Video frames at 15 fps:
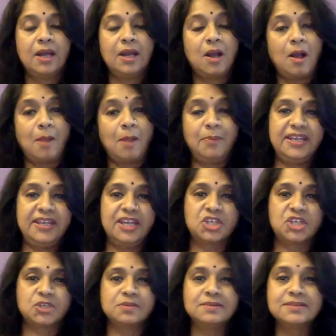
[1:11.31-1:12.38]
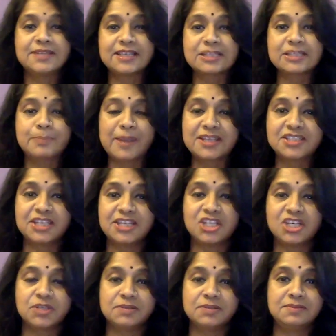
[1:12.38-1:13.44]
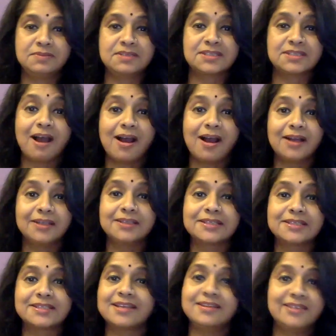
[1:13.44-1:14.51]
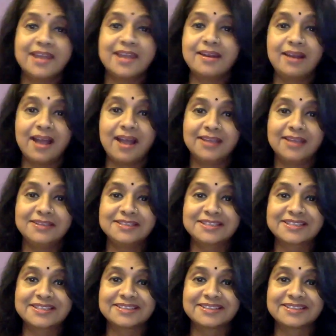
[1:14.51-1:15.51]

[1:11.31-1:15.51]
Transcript: obligations, expectations, targets, and deadlines.